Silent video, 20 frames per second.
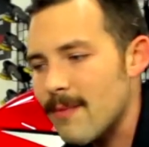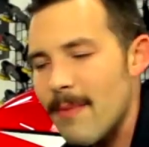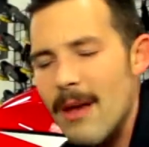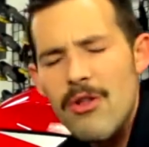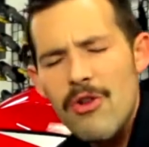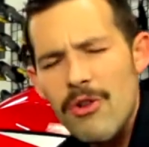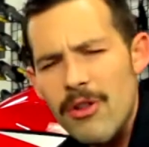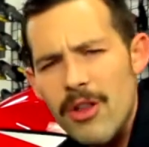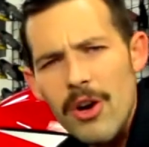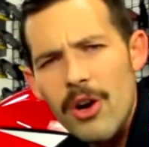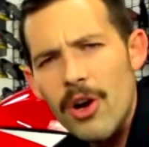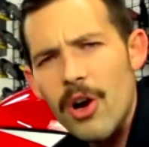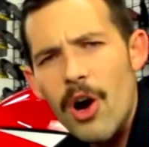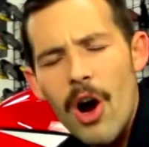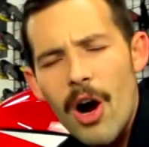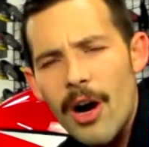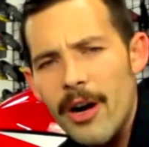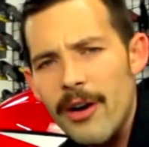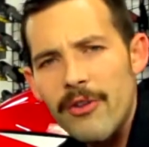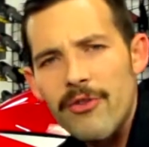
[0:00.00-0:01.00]
to make sure that your
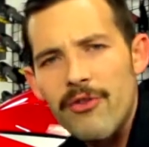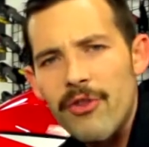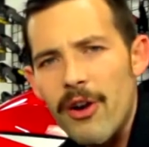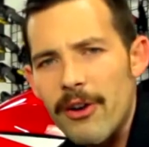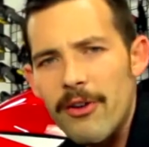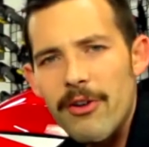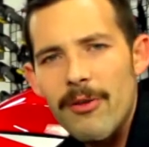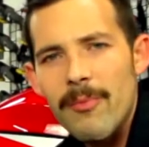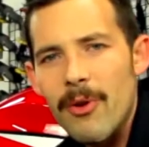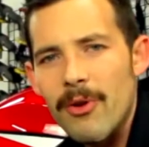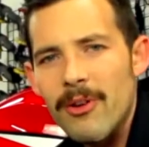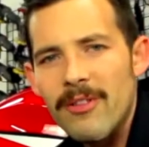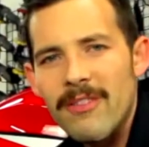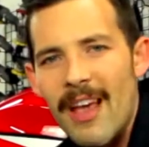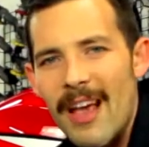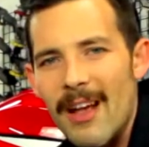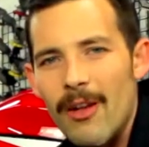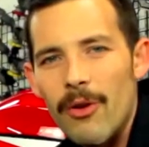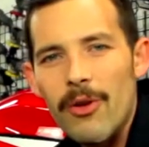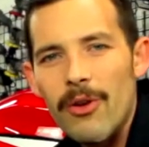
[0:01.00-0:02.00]
car, your truck, your
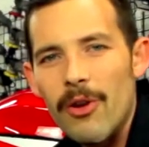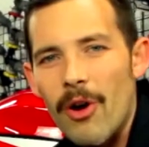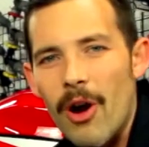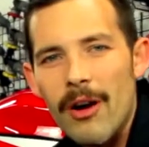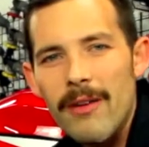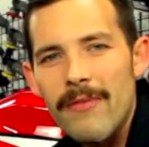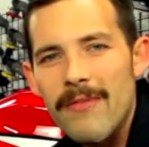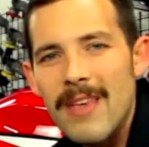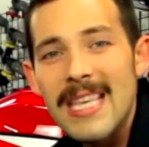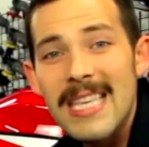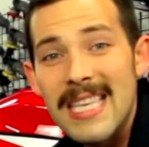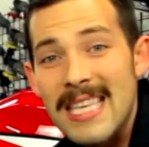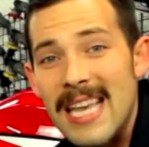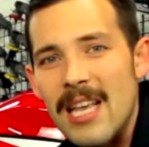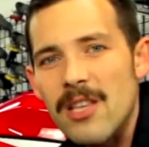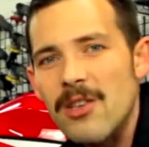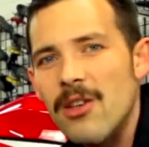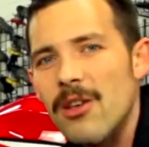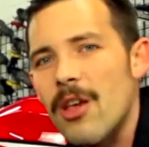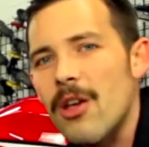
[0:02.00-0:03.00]
motorcycle, your RV
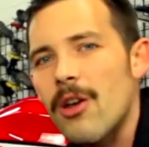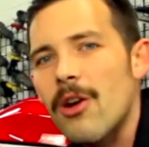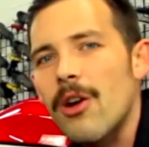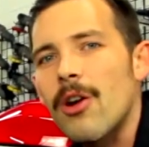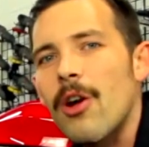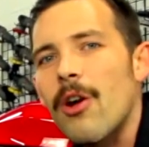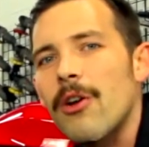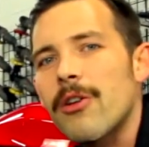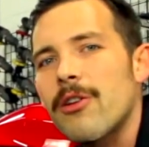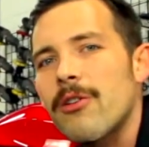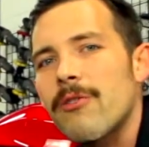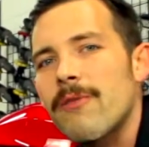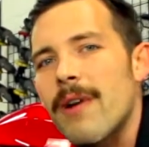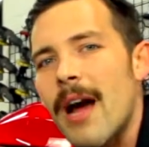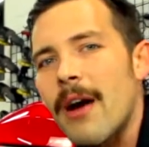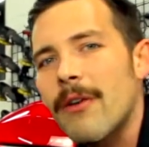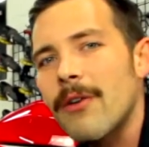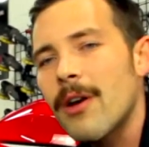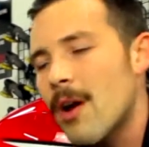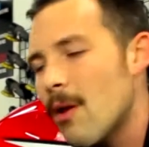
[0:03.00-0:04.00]
stays looking good all year
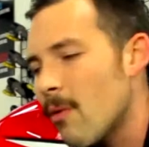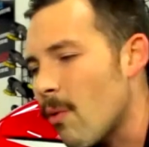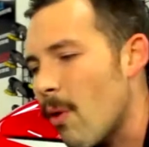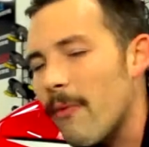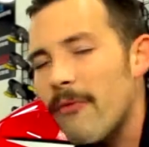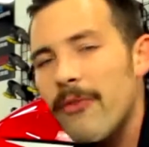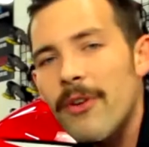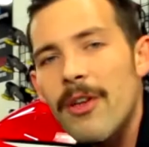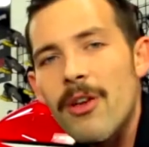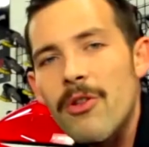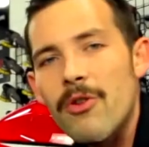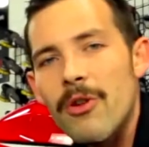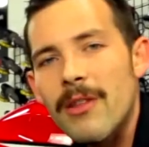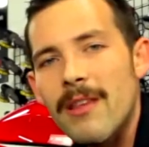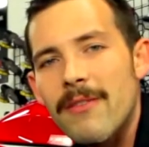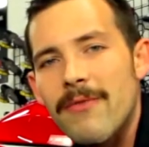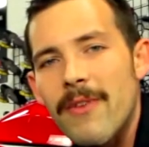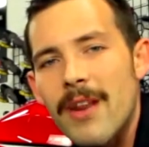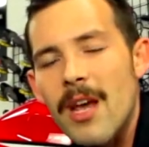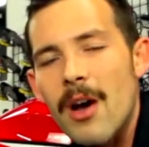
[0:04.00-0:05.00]
round. Well, hopefully you
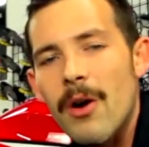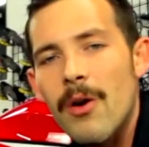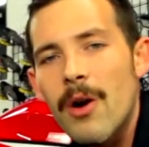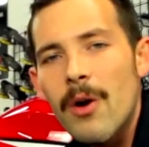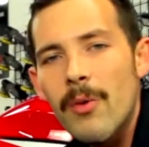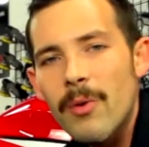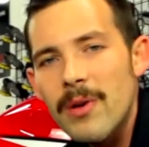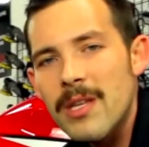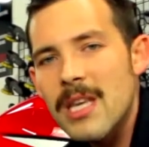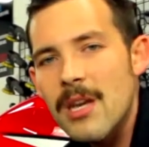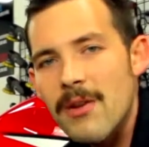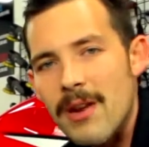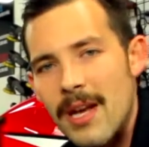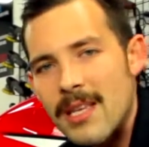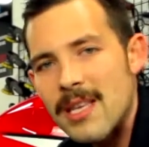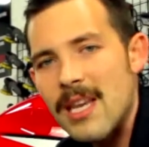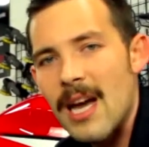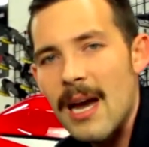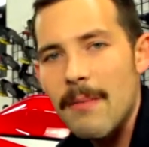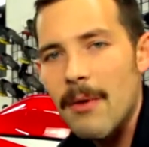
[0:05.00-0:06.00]
enjoyed this video. We'll see you
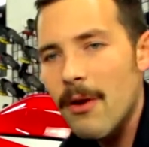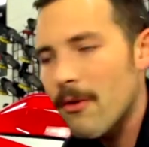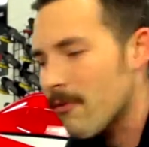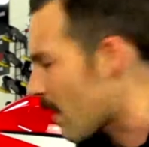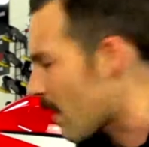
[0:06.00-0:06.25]
next time